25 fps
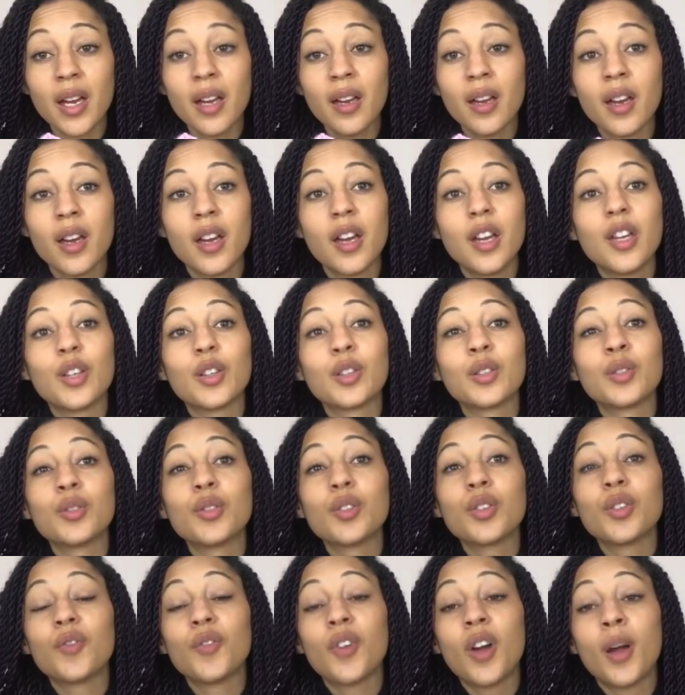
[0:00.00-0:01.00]
You can
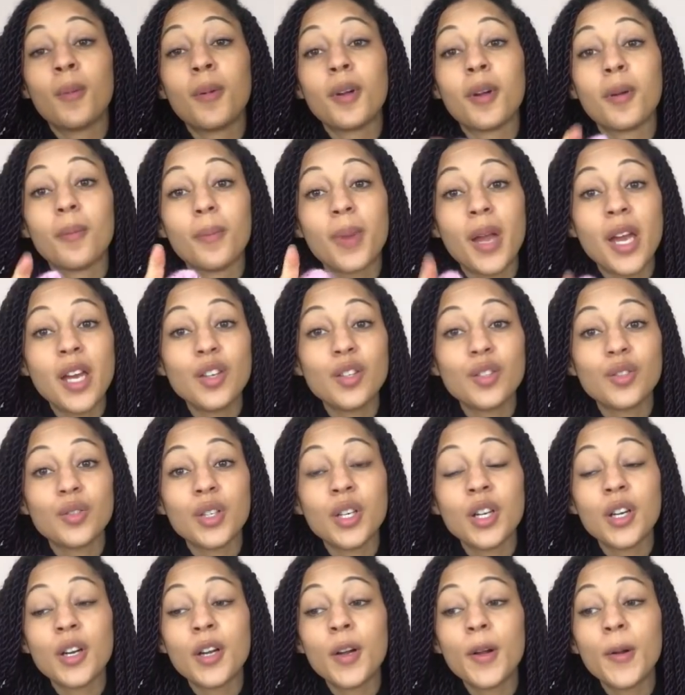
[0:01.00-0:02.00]
also find me on
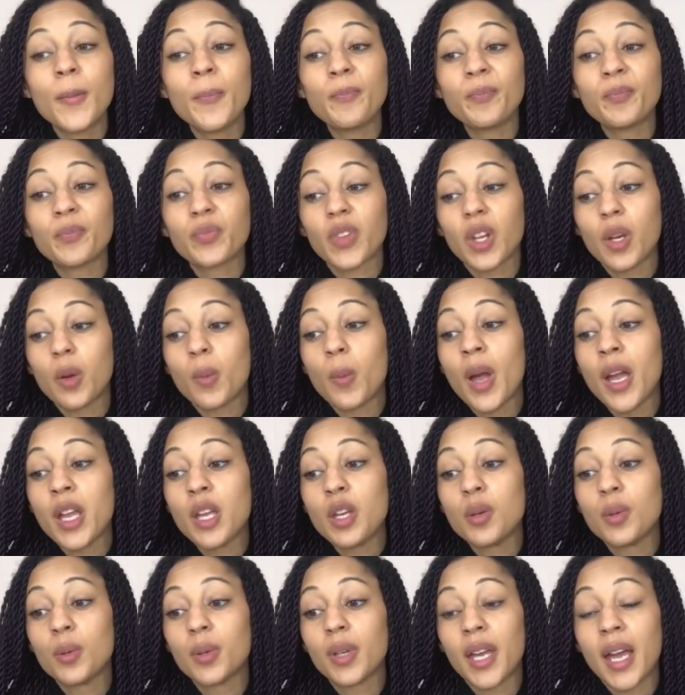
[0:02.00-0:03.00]
Patreon, where
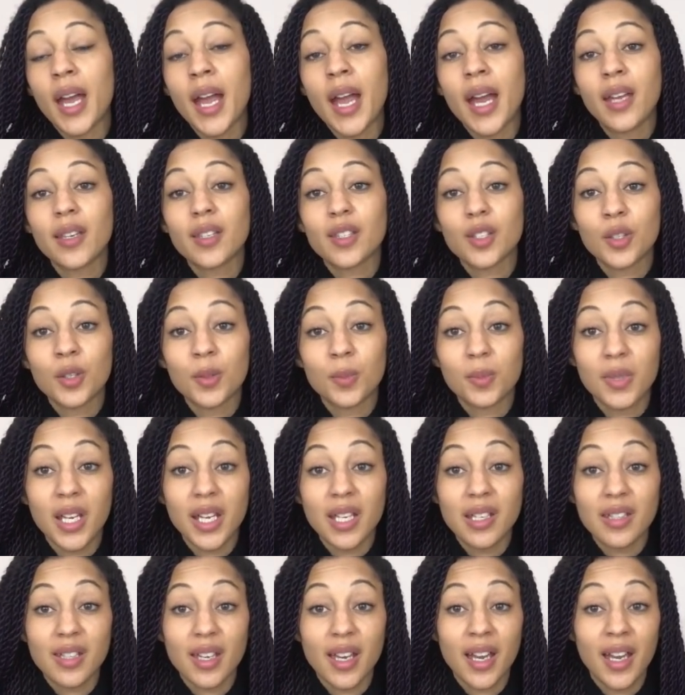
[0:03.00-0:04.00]
you'll get
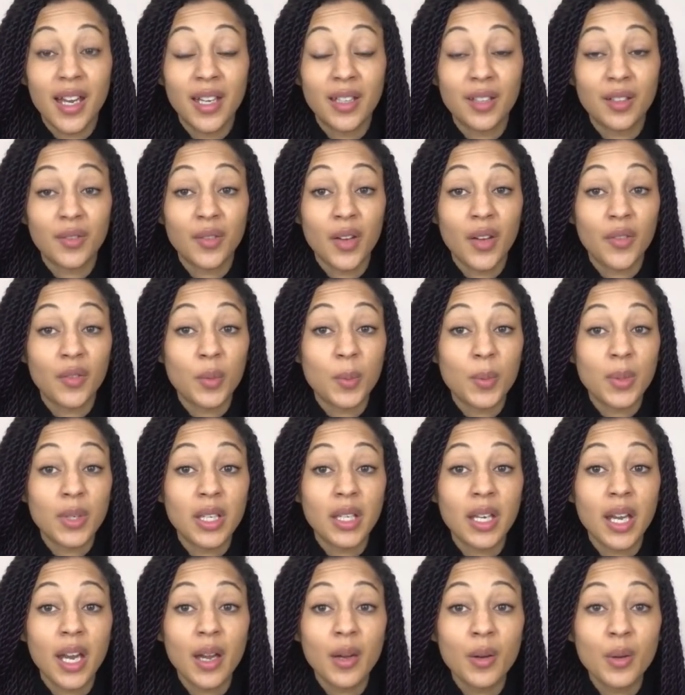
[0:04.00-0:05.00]
updates ahead of
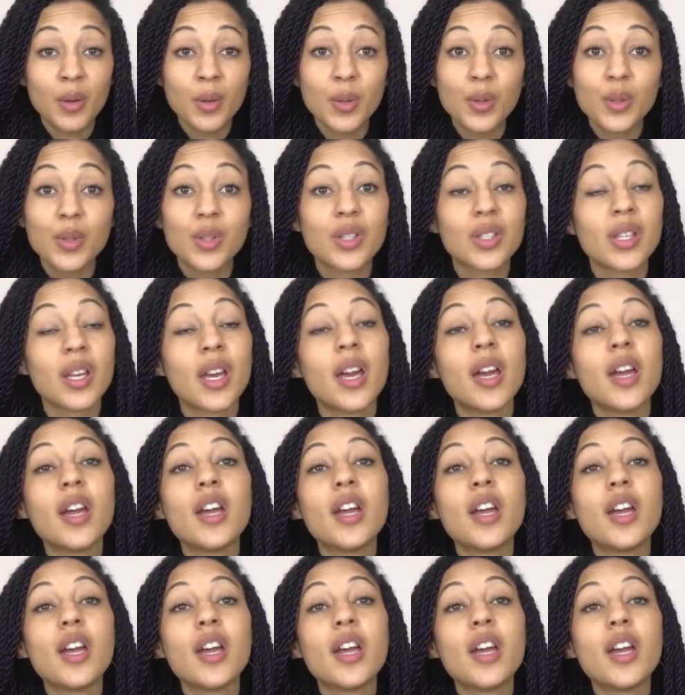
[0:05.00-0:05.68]
everybody else.